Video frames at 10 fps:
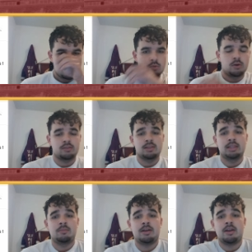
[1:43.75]
was
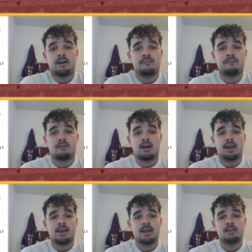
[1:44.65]
limited on
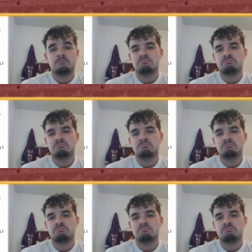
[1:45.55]
Friday.